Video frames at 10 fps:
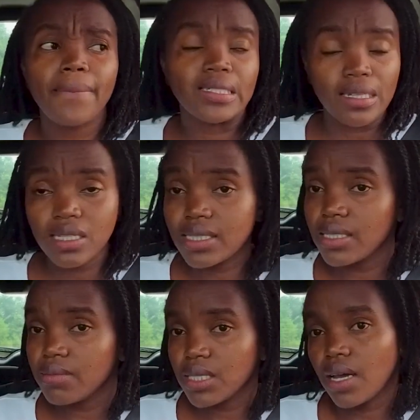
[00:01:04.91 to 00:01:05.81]
But at the
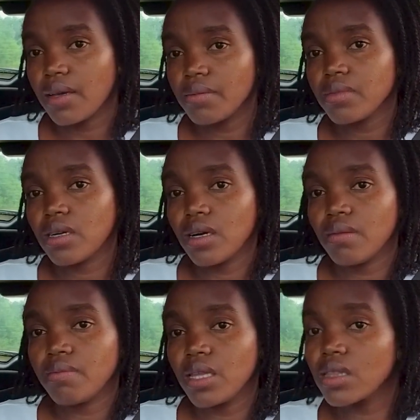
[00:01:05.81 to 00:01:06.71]
same time,
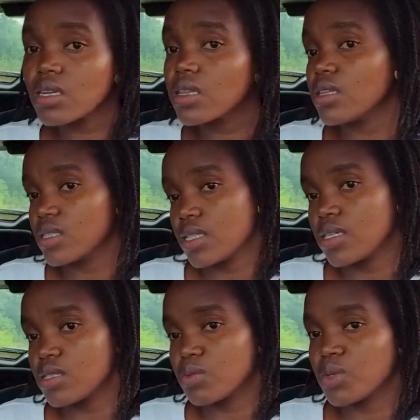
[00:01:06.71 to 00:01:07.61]
the three things
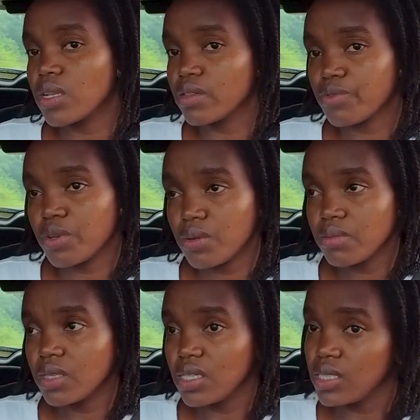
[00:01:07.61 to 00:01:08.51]
that will
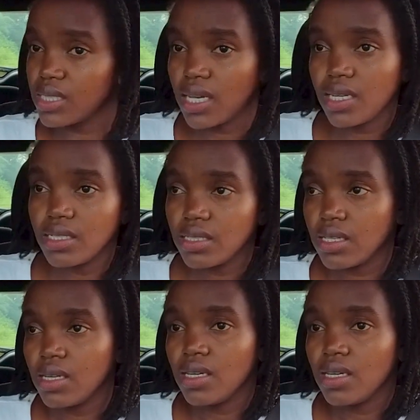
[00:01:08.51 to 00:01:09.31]
inform the design